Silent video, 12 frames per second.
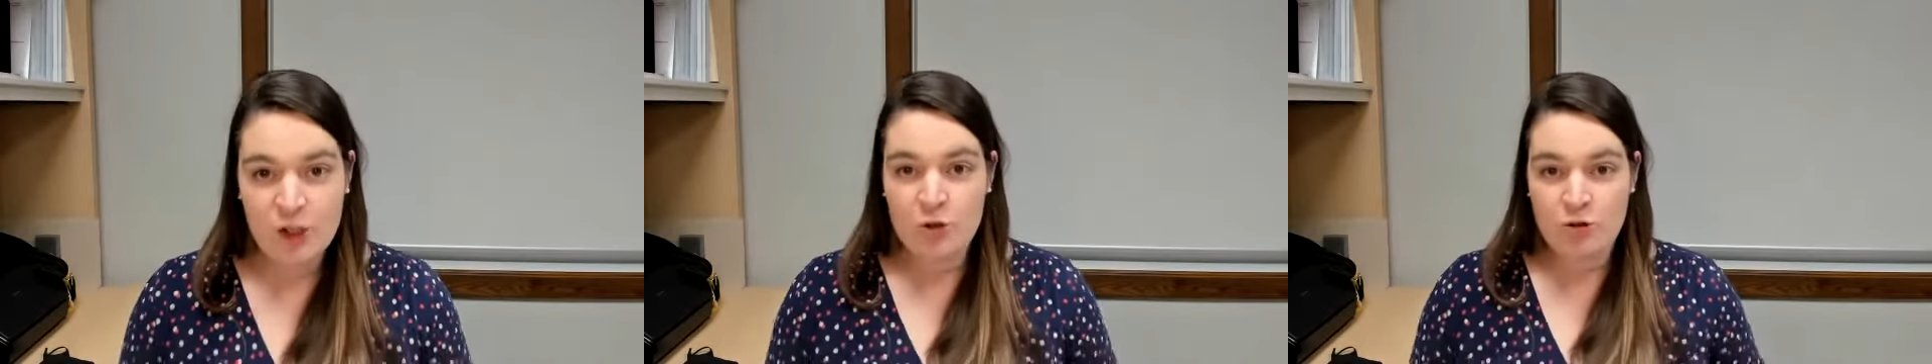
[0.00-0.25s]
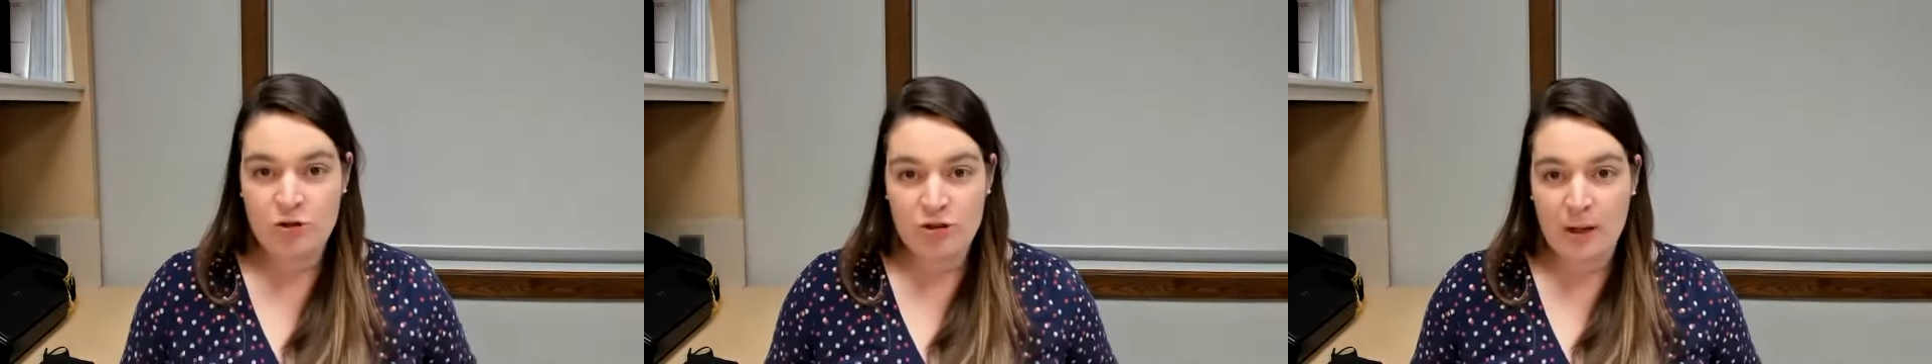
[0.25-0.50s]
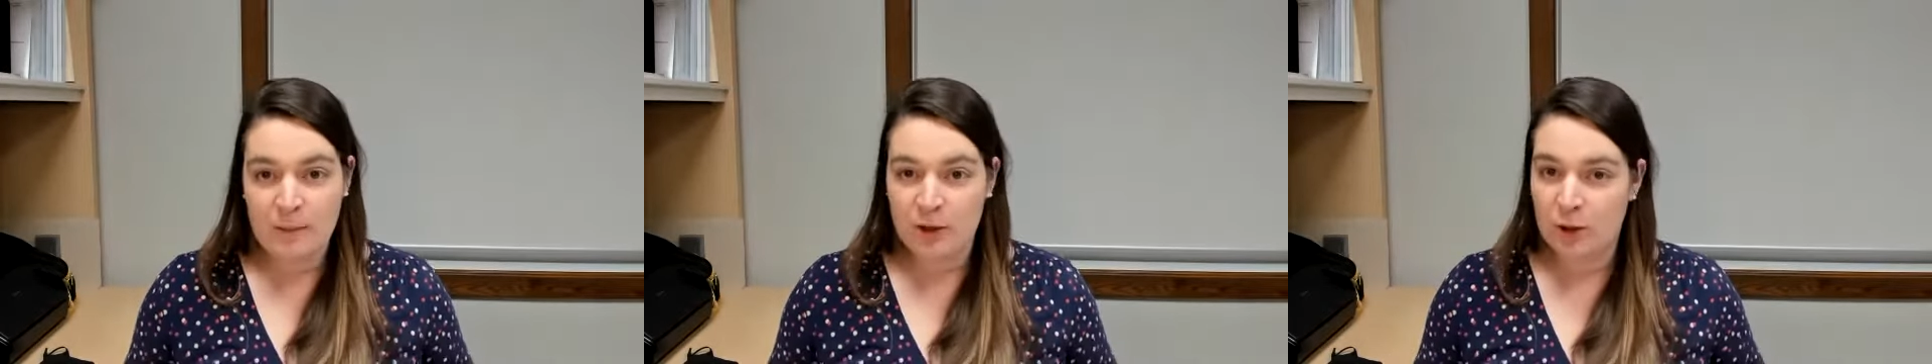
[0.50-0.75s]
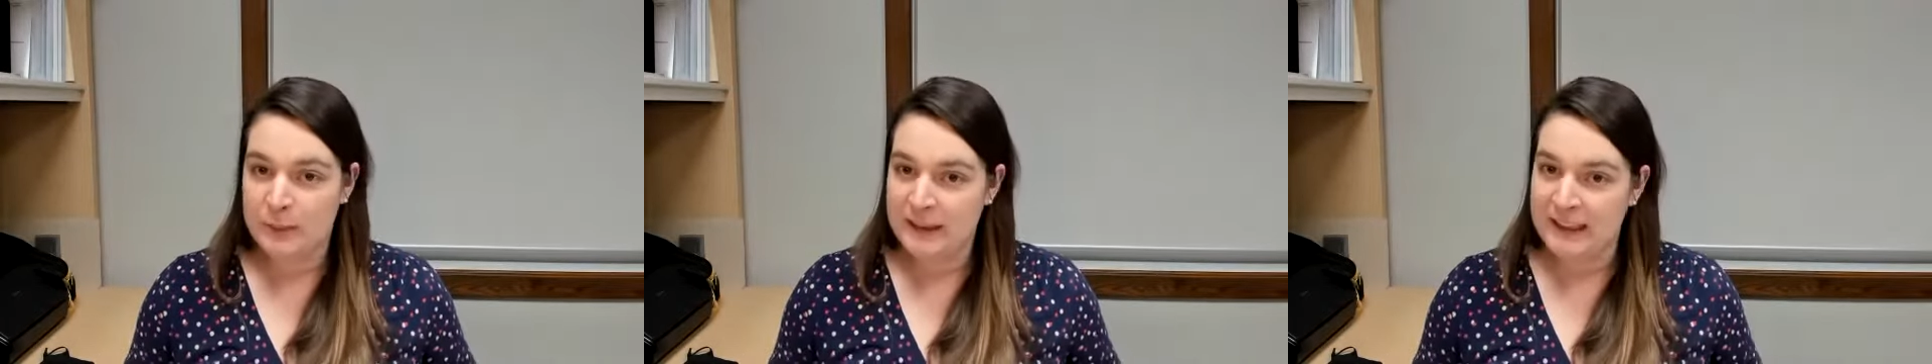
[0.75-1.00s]

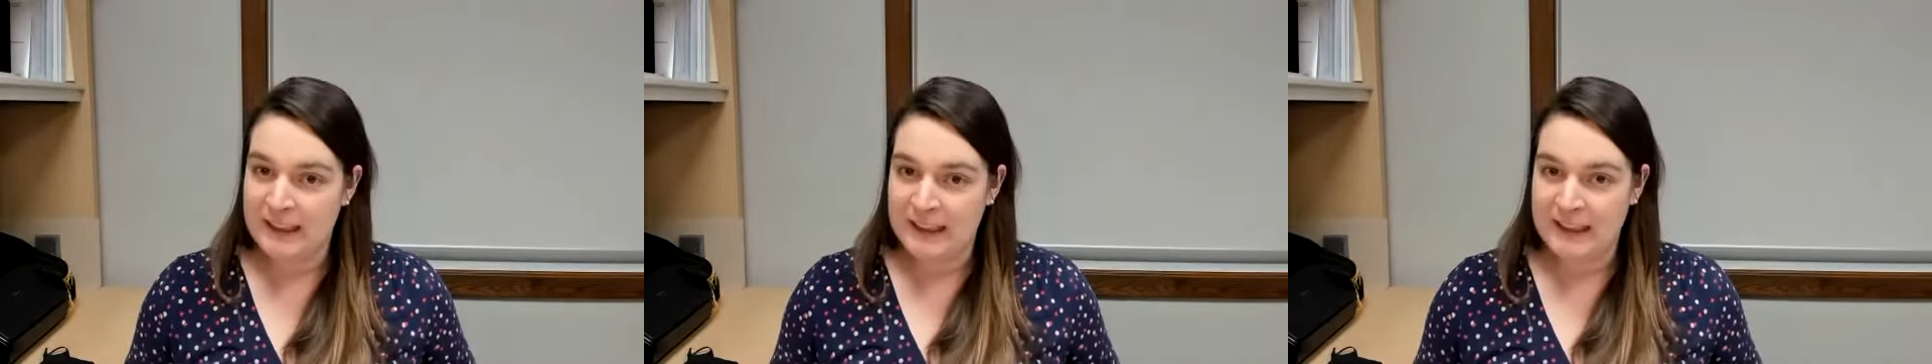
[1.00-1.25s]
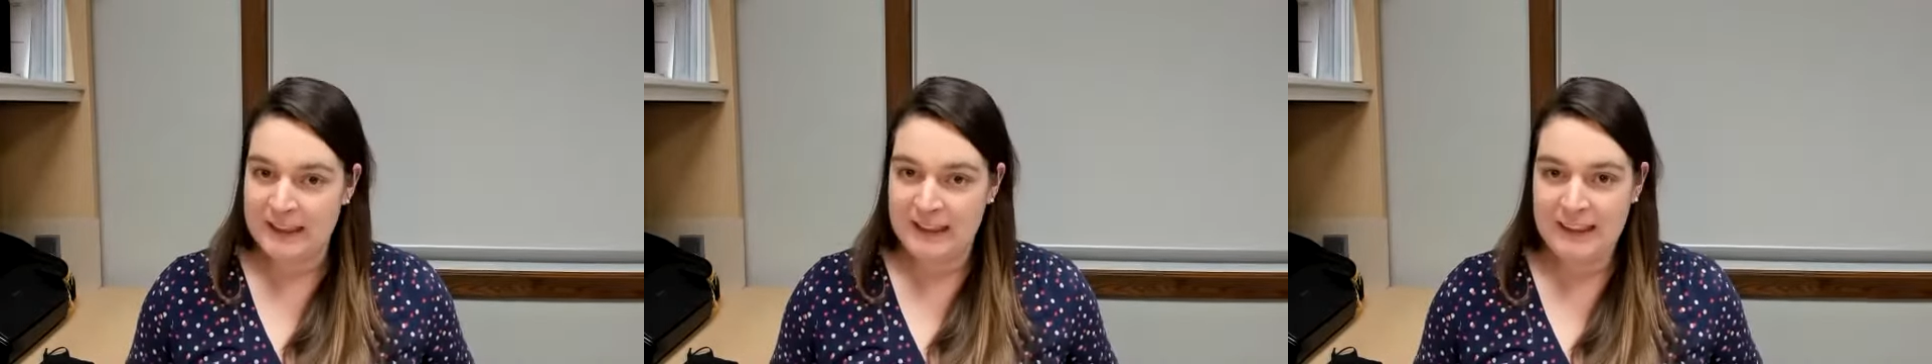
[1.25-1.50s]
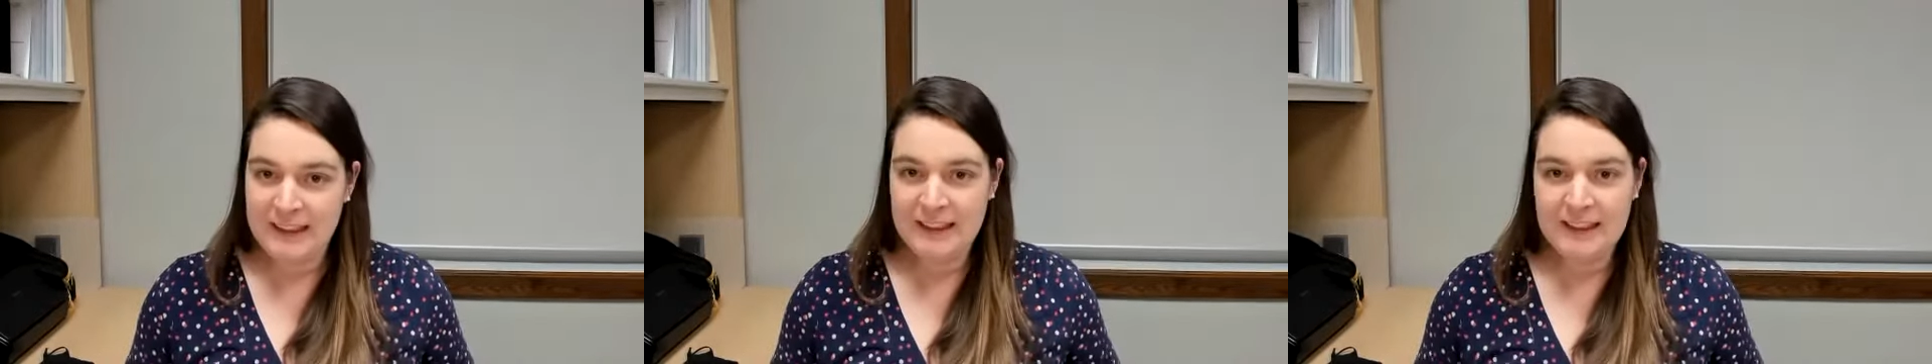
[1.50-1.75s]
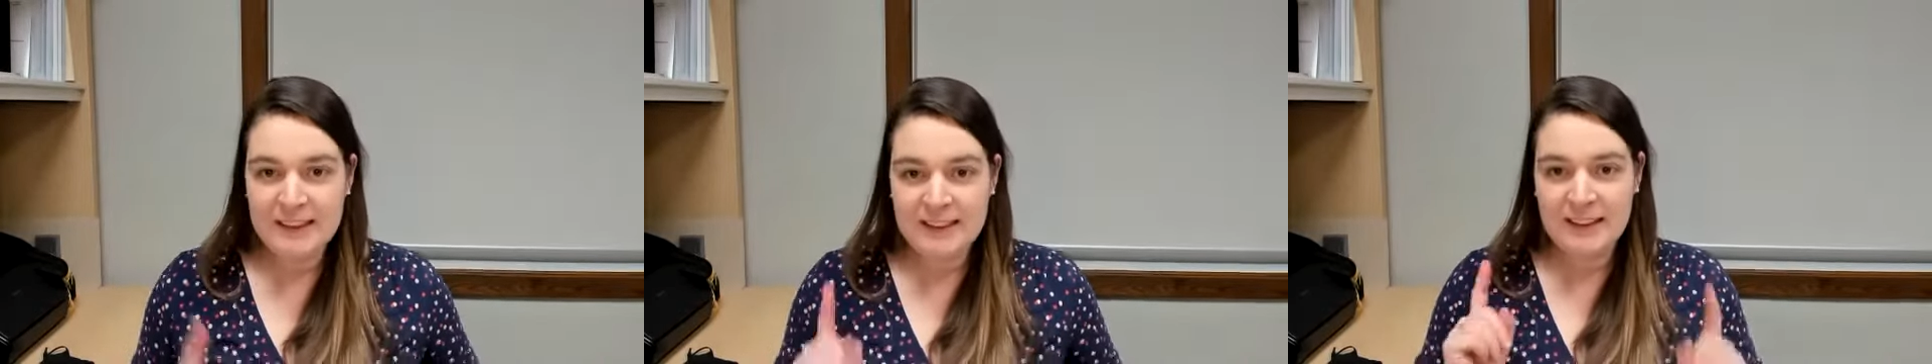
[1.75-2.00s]
drumroll,
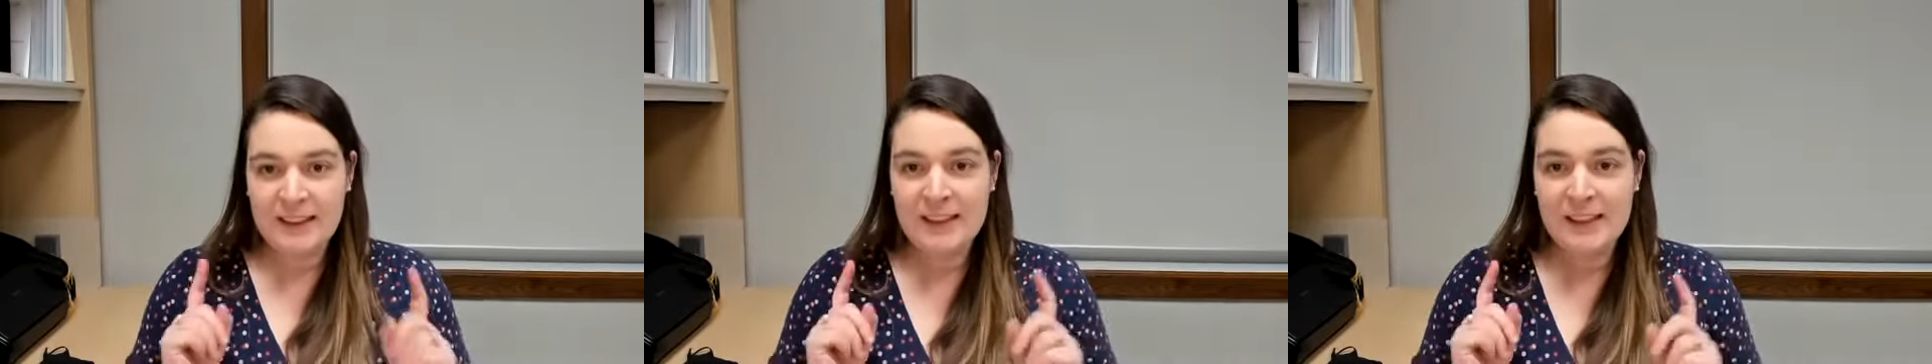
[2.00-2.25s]
please.